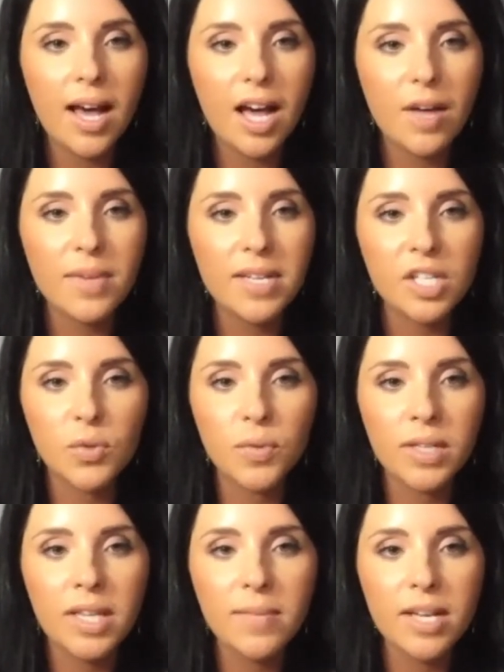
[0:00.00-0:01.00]
Is this
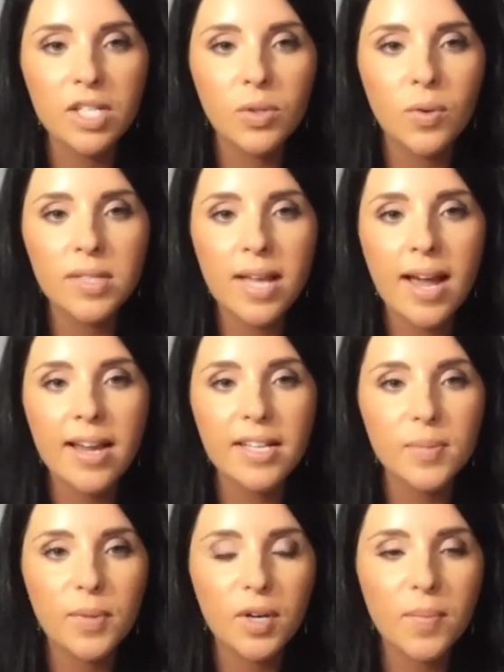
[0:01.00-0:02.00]
really my soul's
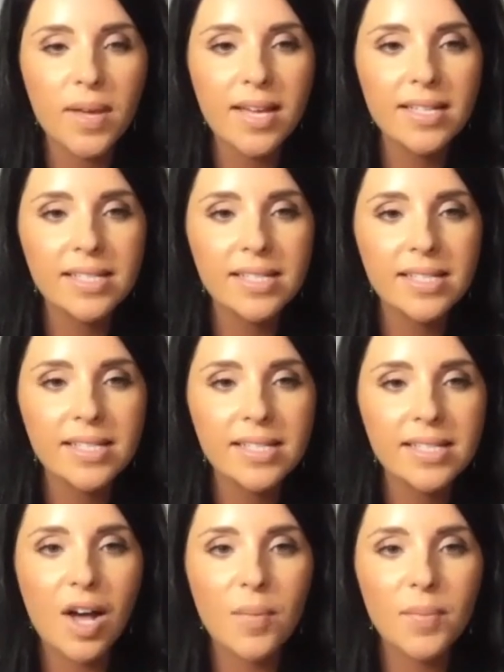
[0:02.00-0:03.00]
highest purpose?
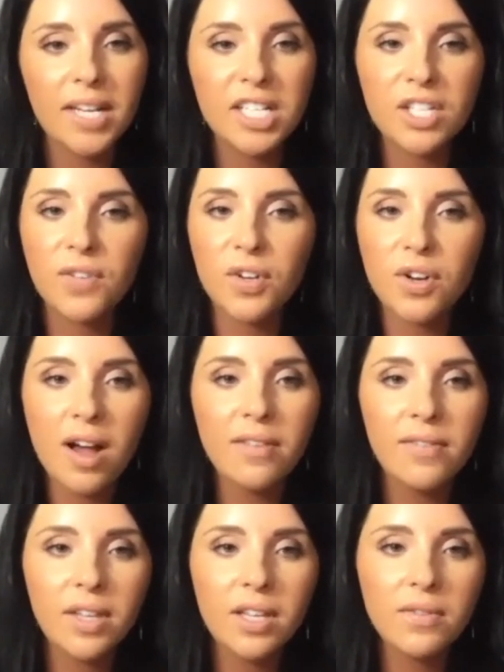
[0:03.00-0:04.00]
Because if you're
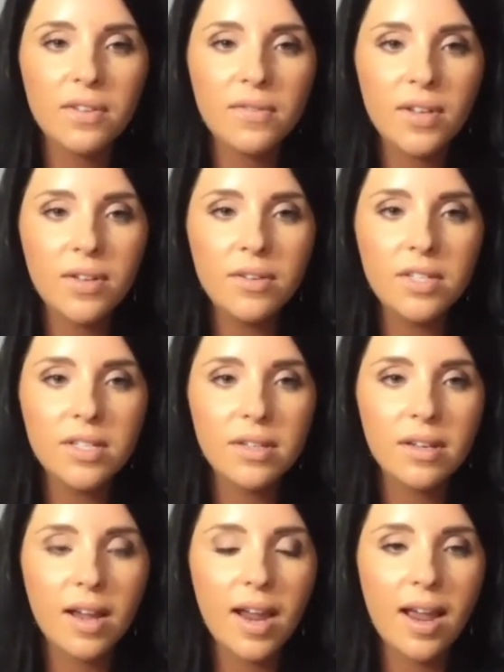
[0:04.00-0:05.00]
not feeling fulfilled
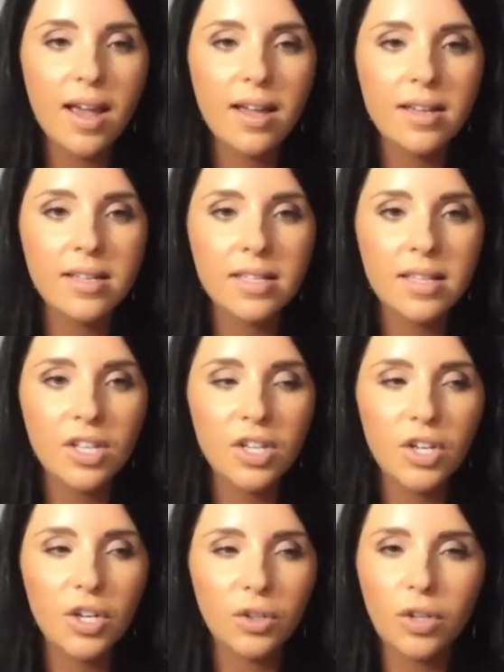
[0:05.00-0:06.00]
and
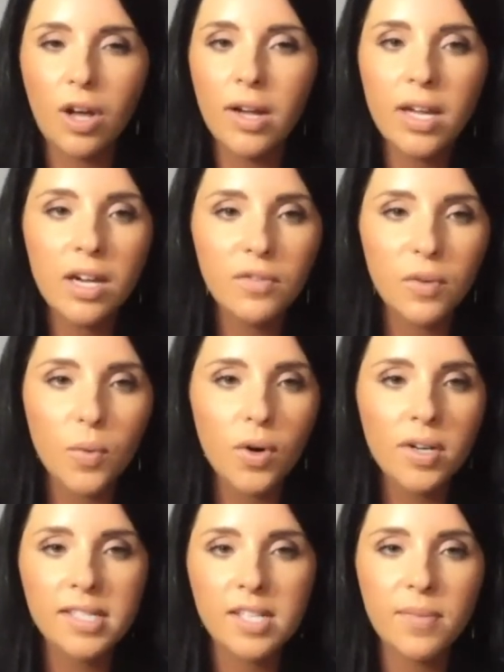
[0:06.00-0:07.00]
you're longing for more
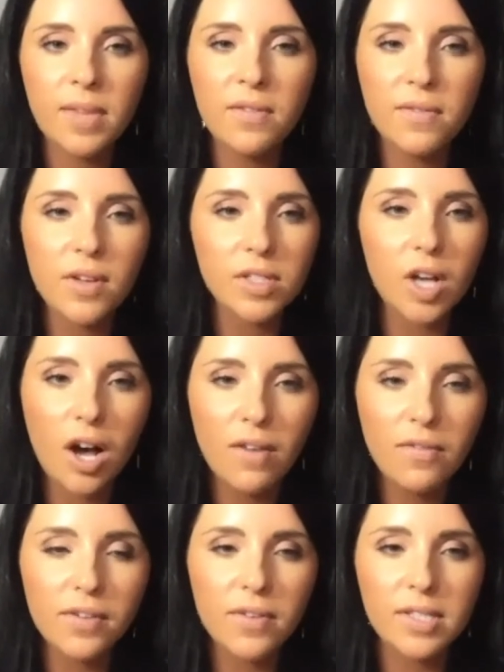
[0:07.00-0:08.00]
and something feels off or
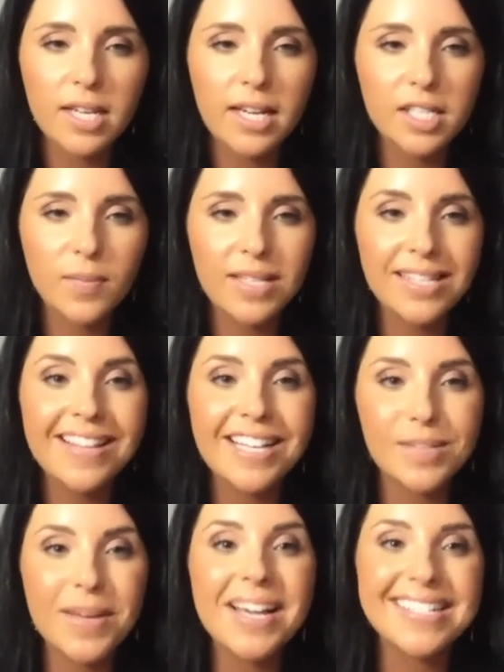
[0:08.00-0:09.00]
it feels like it's missing, that's
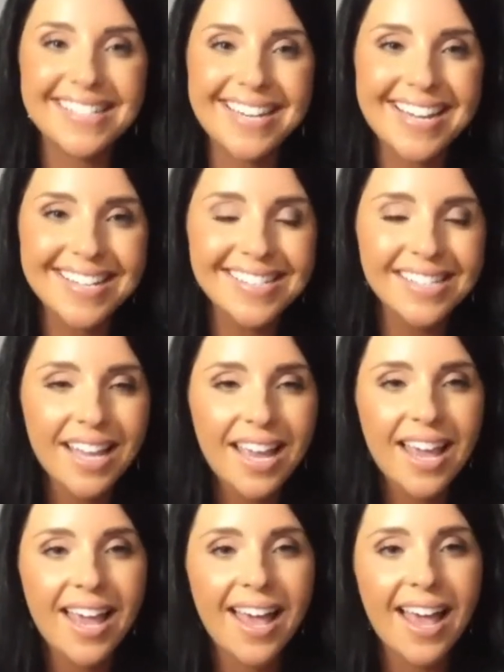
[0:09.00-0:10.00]
because it is.
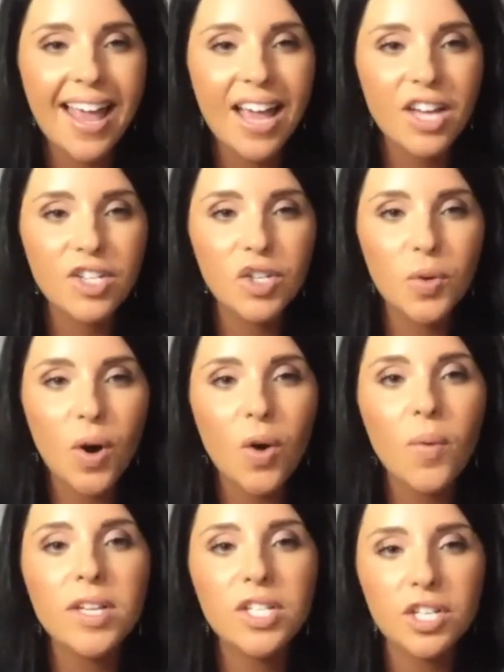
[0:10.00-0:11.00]
And you owe
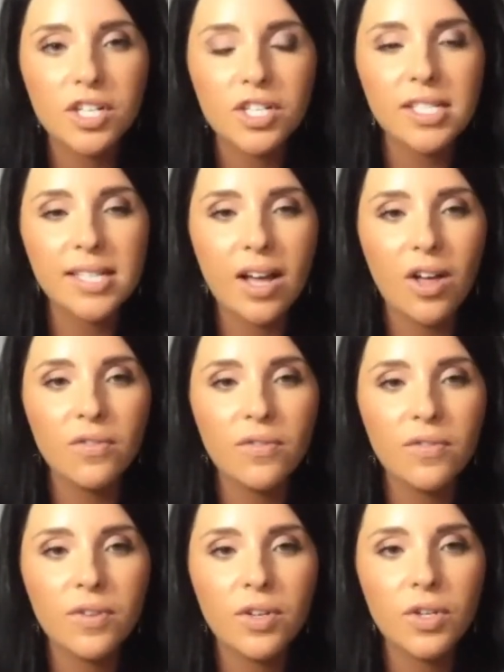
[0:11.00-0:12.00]
it to
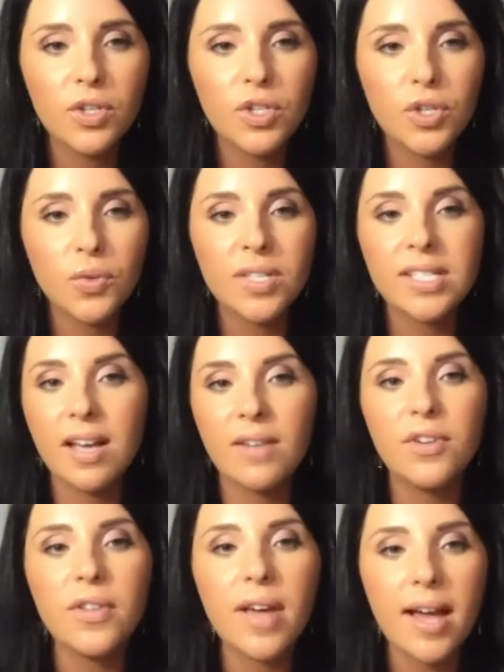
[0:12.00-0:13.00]
yourself to
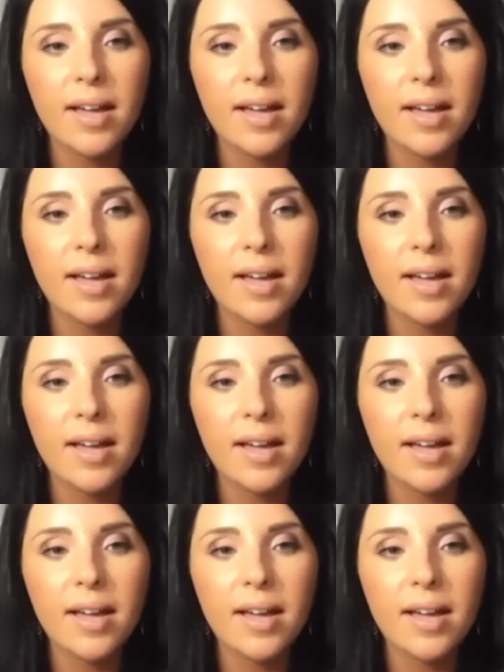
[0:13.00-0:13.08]
discover that.